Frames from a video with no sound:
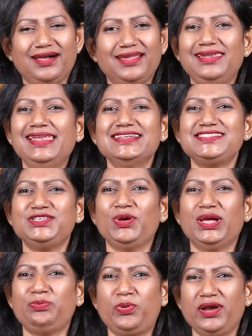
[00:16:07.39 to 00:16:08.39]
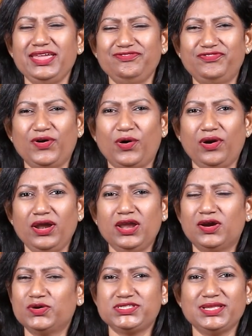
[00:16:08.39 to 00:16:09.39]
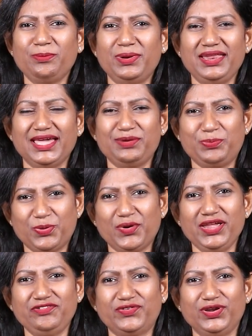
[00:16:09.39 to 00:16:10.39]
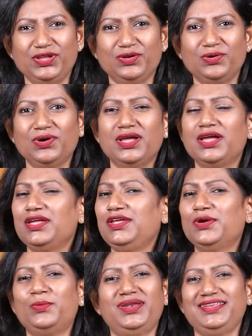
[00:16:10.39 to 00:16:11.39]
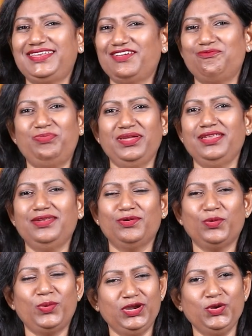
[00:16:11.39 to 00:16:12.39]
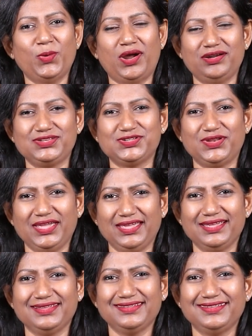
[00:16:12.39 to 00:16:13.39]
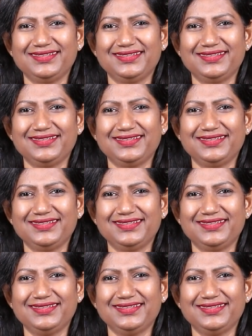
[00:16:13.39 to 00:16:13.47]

Unless you had prayed for or somebody had prayed for you, you wouldn't have been where you are today.